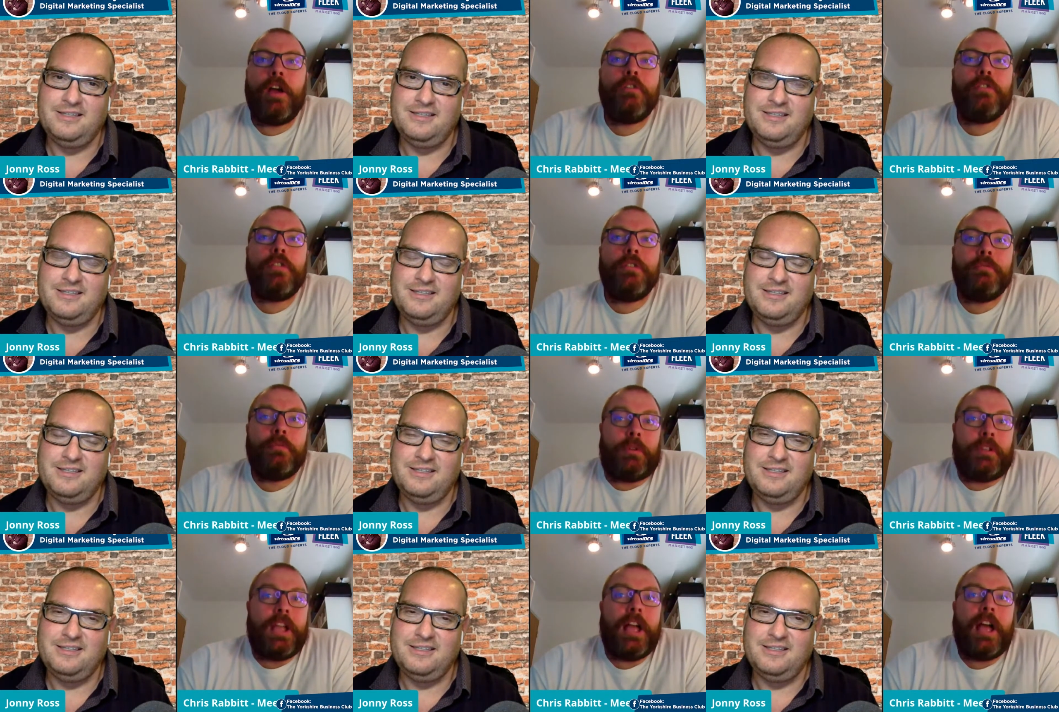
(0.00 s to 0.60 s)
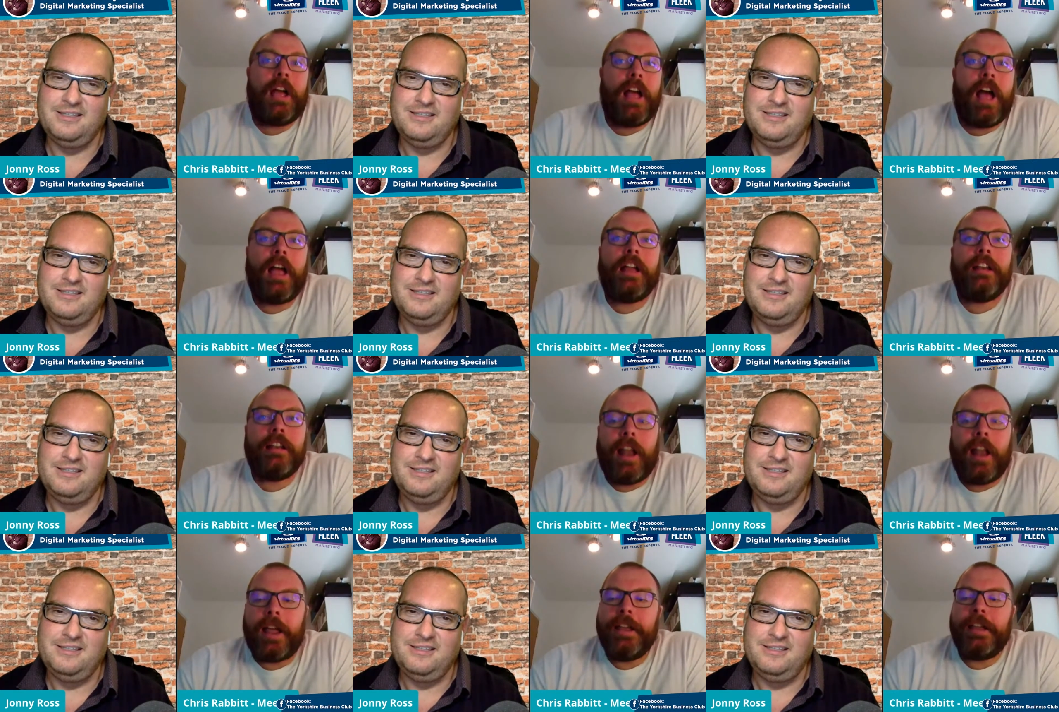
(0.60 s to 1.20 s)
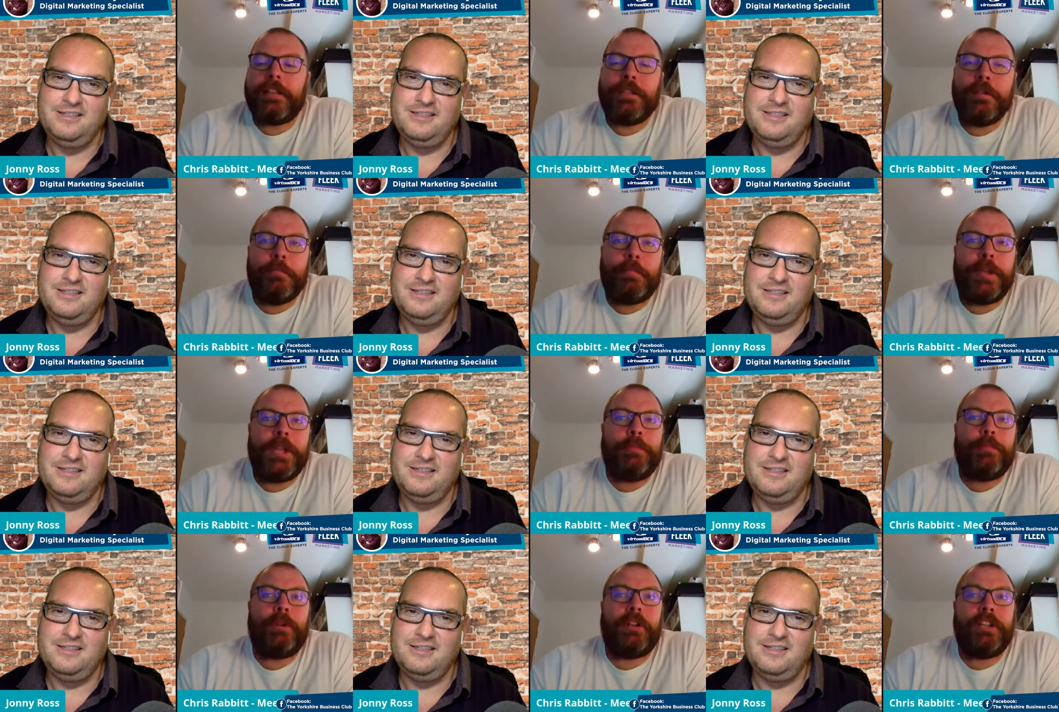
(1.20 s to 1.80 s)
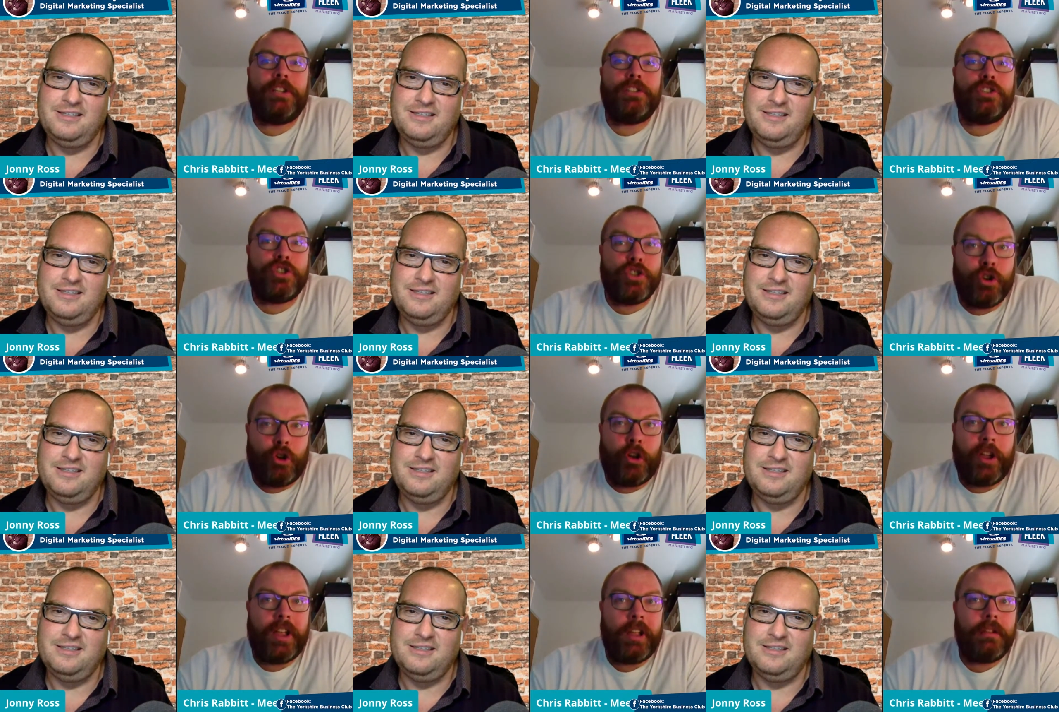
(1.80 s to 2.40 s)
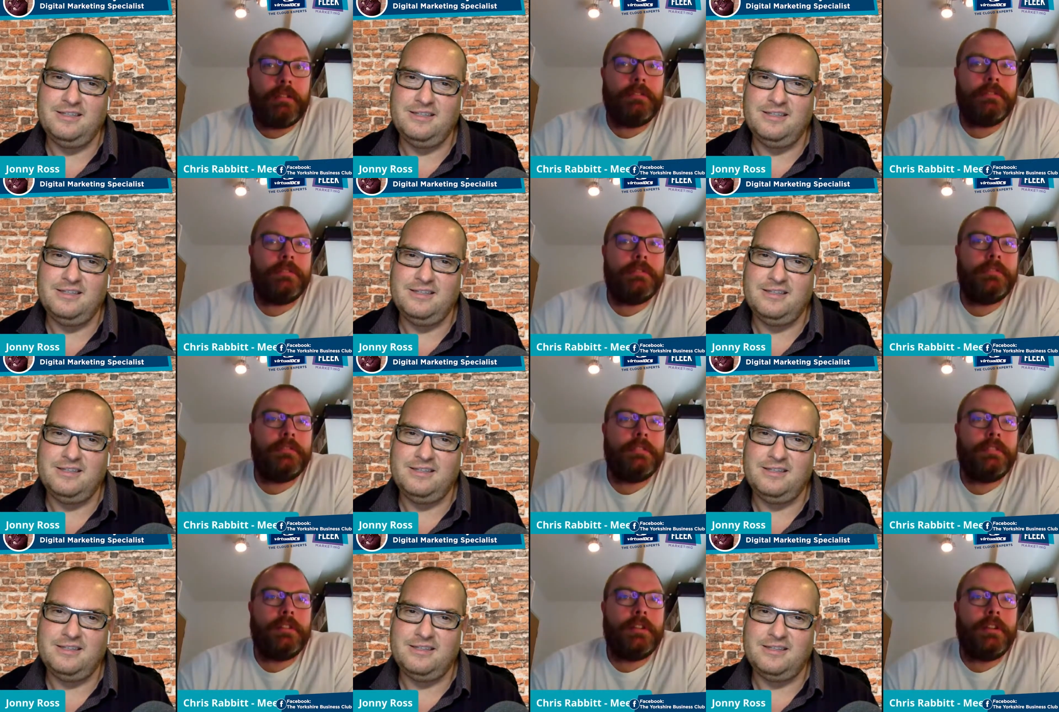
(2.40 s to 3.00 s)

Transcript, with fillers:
Speaker 1: I know that well, I, I like that people enjoy it.